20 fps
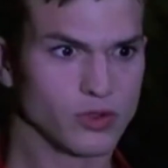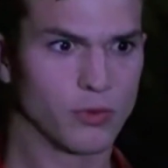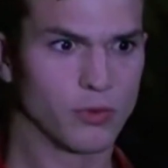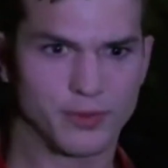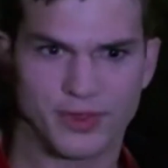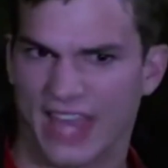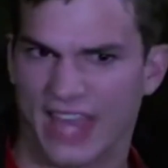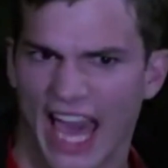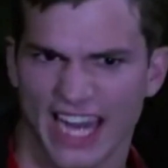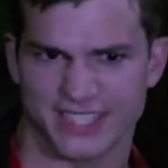
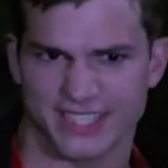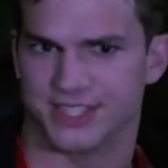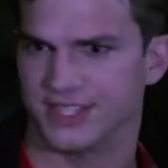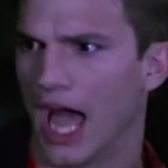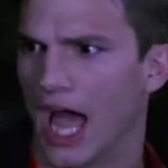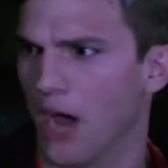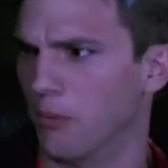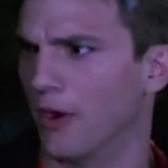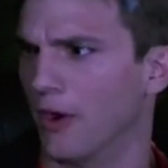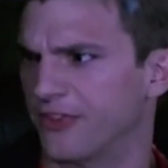That
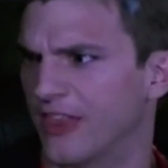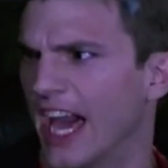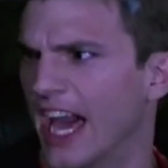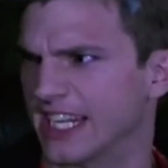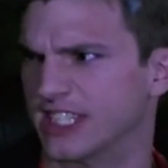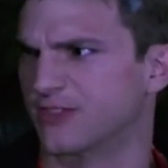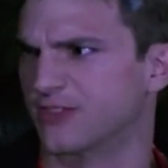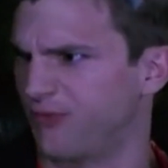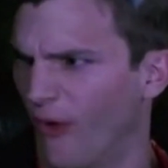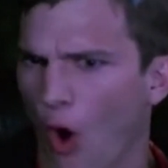is not what
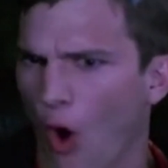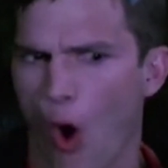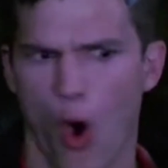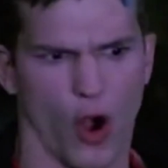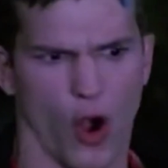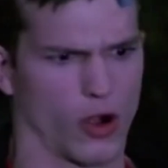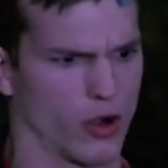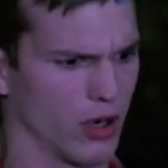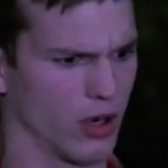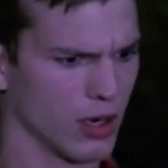that is
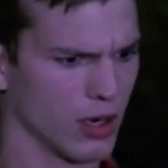for!